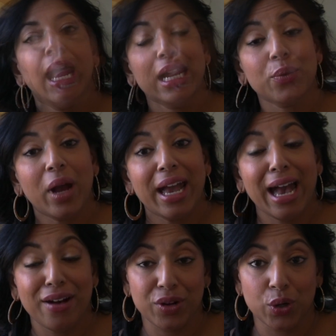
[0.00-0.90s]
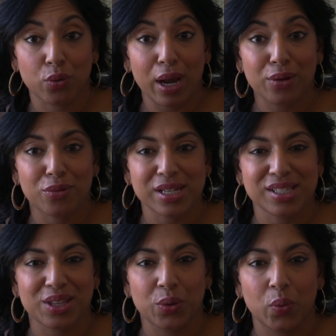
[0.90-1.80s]
Anyway, have a great
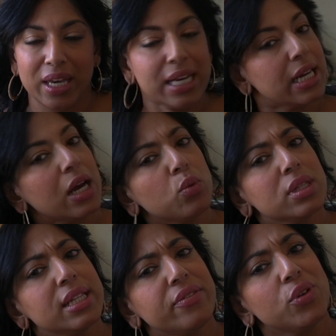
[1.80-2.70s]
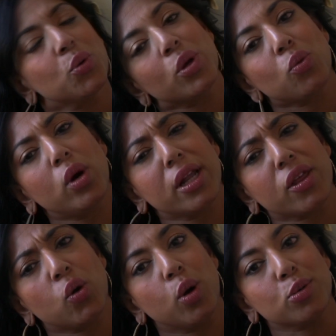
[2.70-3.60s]
rest of the week, and I will leave you with one of
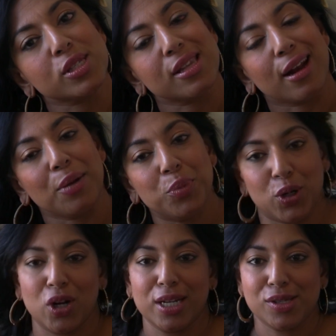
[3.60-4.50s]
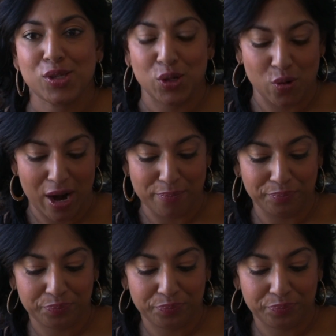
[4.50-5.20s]
the quotes that I put on Instagram.